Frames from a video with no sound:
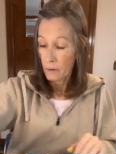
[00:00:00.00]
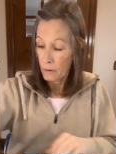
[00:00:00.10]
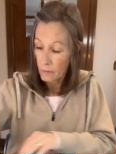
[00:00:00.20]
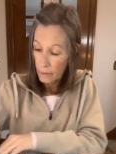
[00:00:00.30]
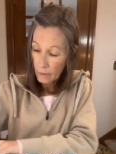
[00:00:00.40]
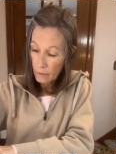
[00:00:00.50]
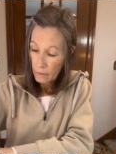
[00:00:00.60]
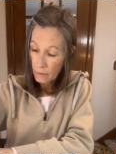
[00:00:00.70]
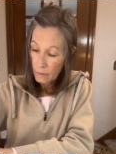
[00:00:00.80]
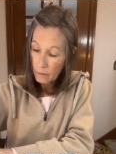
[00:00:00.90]
All right.
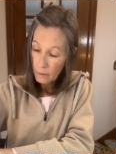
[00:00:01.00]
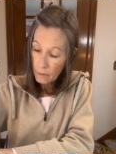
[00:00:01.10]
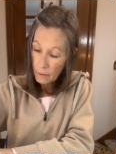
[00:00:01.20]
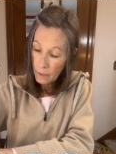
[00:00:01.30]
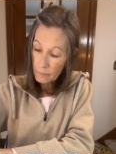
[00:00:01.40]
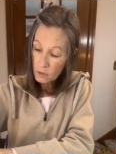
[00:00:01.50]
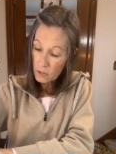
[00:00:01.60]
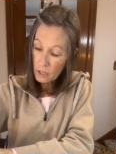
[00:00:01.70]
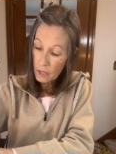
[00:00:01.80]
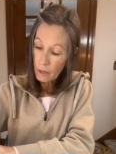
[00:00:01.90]
And I'm
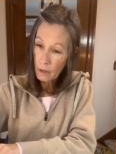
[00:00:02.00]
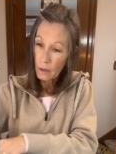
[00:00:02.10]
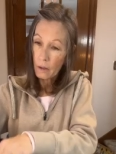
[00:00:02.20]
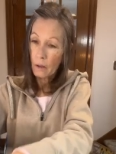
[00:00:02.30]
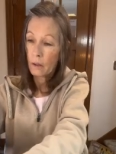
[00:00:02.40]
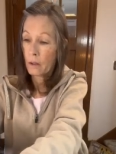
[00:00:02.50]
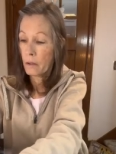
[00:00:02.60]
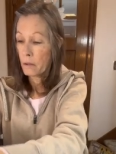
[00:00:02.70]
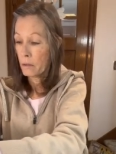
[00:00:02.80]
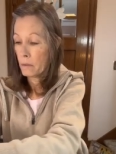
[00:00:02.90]
just going
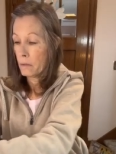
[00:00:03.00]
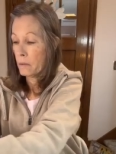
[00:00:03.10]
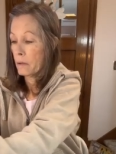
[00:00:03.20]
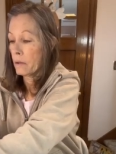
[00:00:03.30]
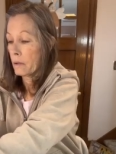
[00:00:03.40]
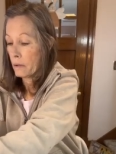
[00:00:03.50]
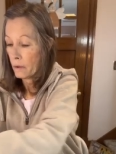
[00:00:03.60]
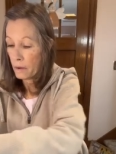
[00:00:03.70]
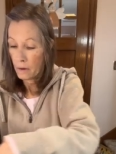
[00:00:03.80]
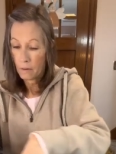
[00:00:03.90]
to
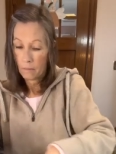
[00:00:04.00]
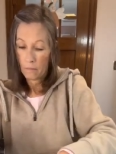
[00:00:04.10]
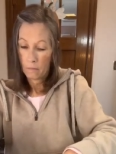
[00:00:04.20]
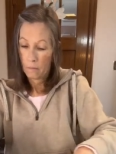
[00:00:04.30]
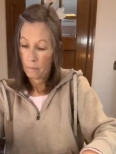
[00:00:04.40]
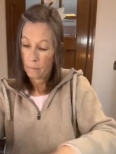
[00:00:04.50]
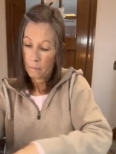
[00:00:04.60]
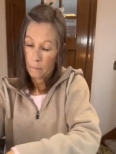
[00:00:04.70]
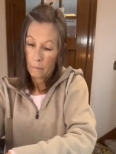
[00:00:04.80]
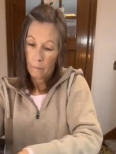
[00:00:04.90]
kind of
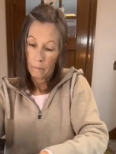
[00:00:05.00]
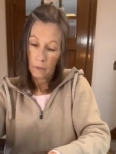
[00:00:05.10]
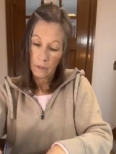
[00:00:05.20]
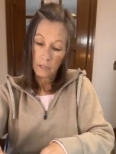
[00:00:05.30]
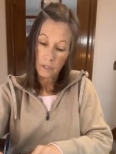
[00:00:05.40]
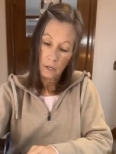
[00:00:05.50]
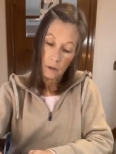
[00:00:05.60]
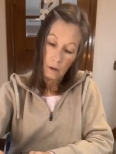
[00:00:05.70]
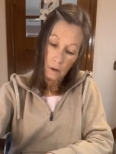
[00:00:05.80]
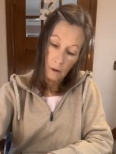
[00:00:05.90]
put this
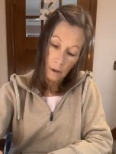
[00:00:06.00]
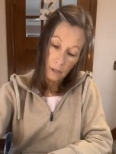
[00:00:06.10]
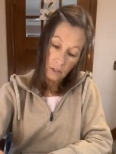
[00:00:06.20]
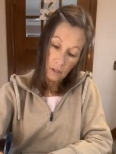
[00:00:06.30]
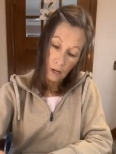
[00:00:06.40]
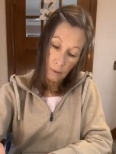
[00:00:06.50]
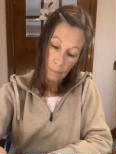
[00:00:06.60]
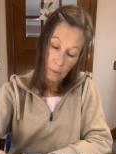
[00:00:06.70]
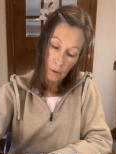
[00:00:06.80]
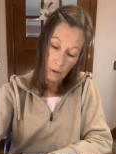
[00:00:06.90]
in here. I just kind
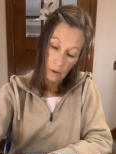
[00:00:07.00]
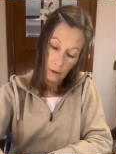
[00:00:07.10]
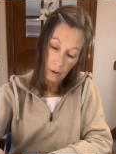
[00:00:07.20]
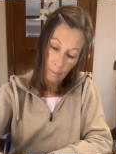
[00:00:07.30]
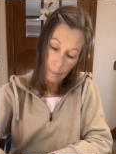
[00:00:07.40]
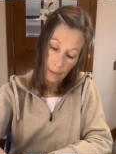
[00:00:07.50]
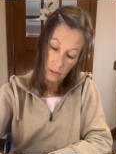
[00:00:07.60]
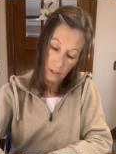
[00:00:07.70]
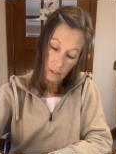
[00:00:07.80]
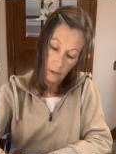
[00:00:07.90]
of put it in here and
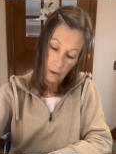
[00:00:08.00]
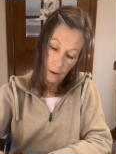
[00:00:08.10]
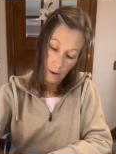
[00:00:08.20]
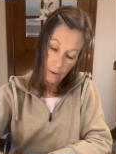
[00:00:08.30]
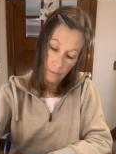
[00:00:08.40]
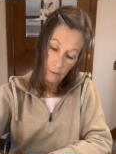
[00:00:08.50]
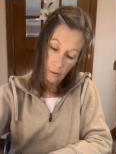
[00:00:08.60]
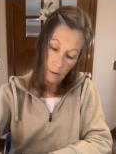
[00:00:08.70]
pounced it off.